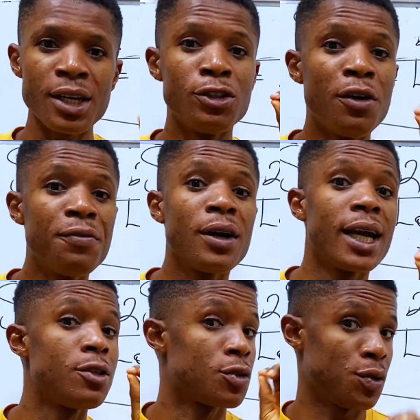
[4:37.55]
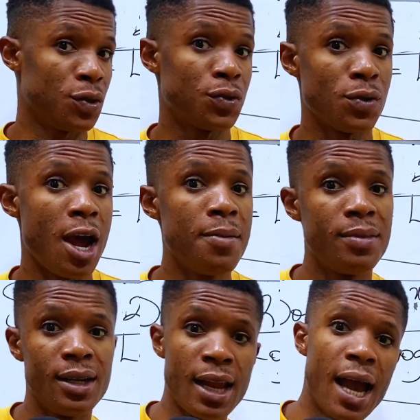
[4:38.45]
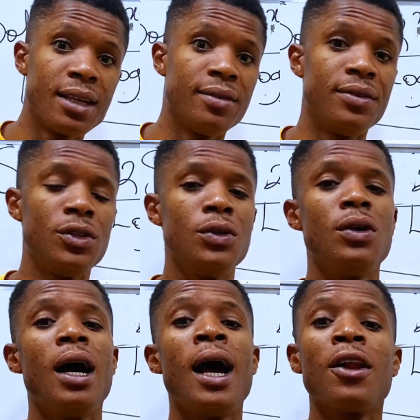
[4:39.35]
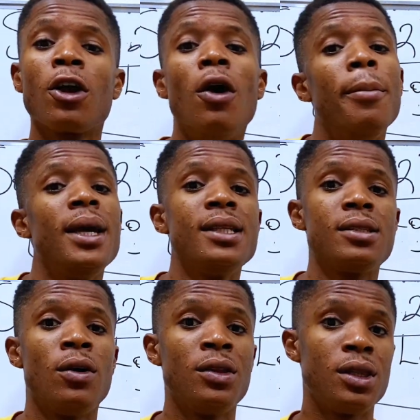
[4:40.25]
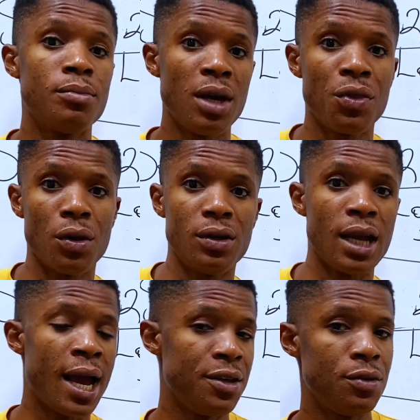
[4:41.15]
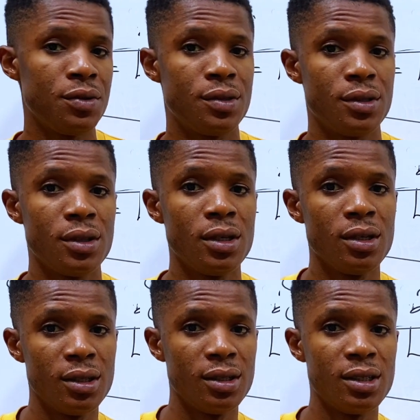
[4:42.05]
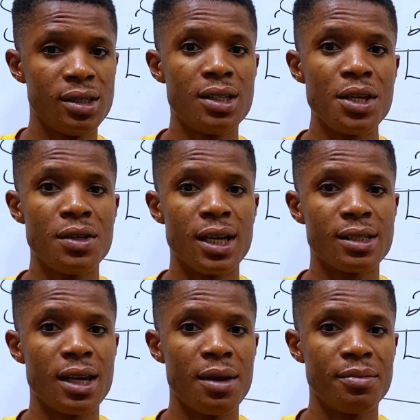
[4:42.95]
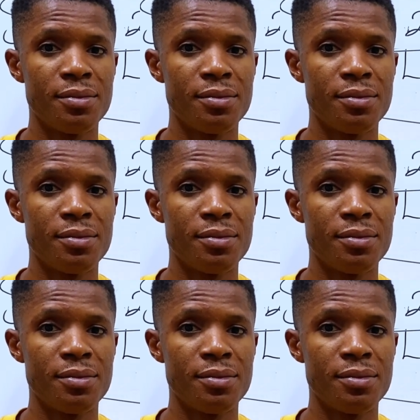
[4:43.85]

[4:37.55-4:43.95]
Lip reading: Don't forget to subscribe, like the video, and comment on the method I used. See you next time.